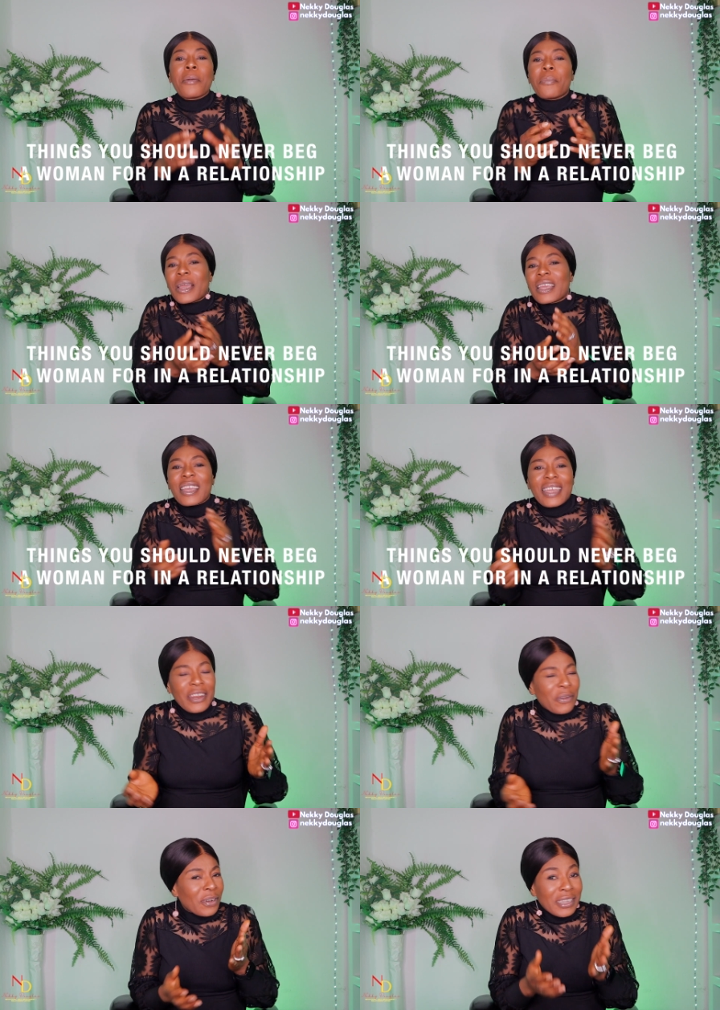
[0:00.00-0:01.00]
Begging
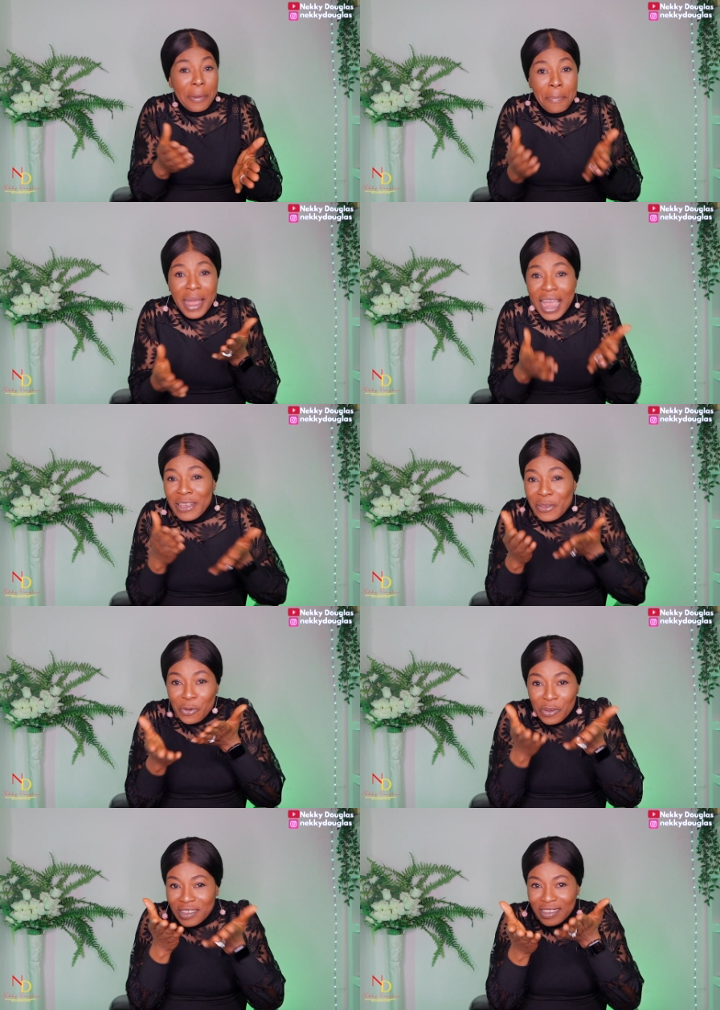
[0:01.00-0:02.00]
can undermine
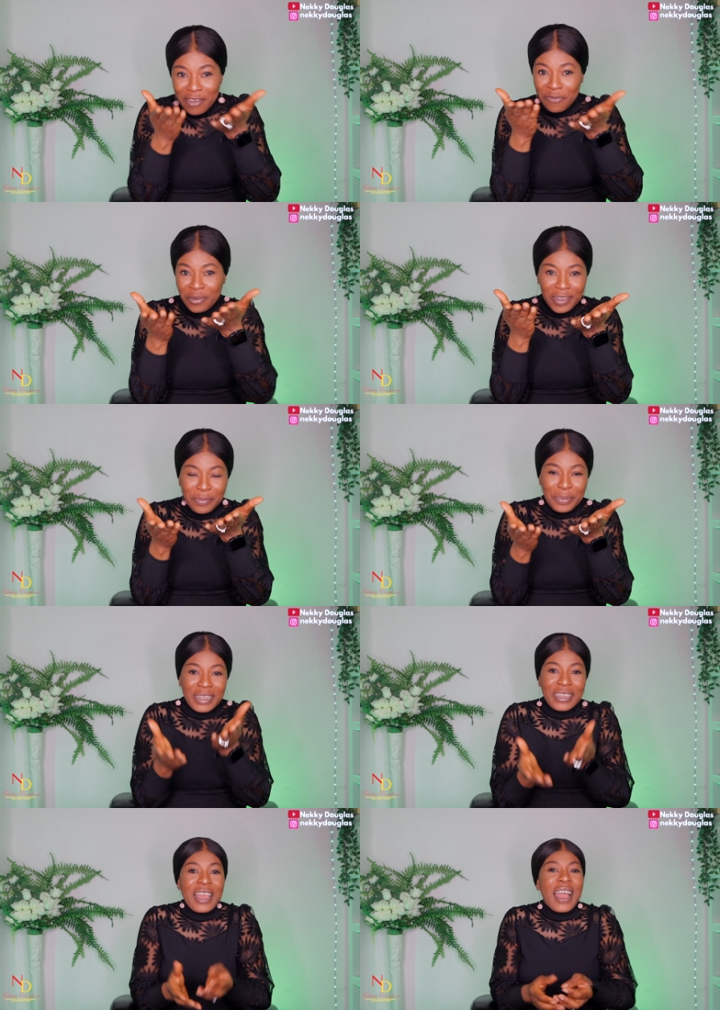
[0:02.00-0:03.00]
your self respect